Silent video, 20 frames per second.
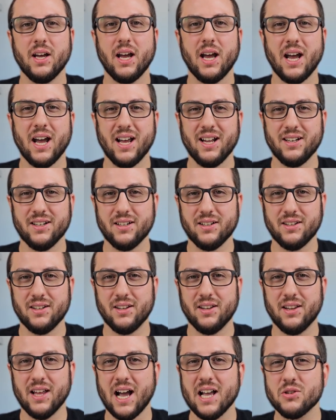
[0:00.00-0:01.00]
And
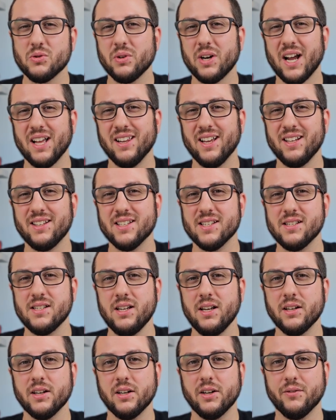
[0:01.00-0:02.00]
that's what I like to
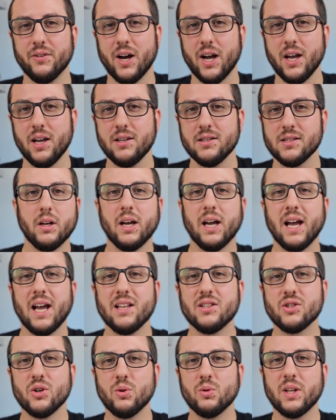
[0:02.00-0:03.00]
see in a device.
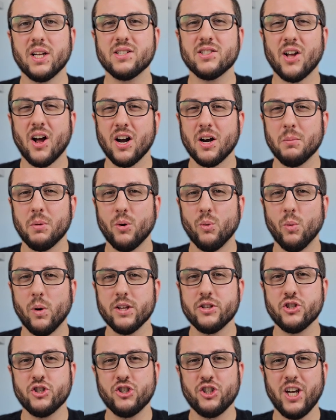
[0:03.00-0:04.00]
And so let's talk about
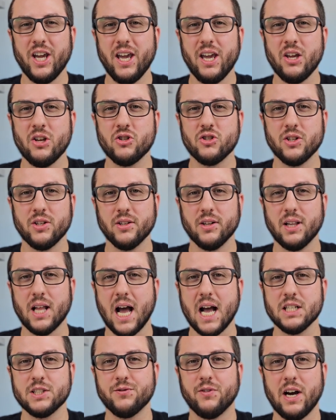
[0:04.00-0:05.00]
what's changed in the
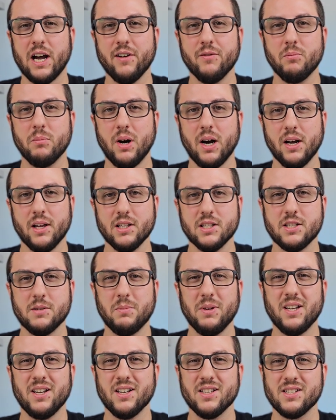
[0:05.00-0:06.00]
last 5 months,
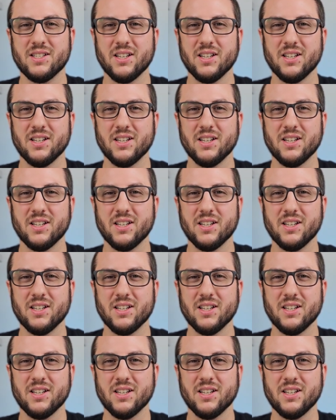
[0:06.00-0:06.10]
because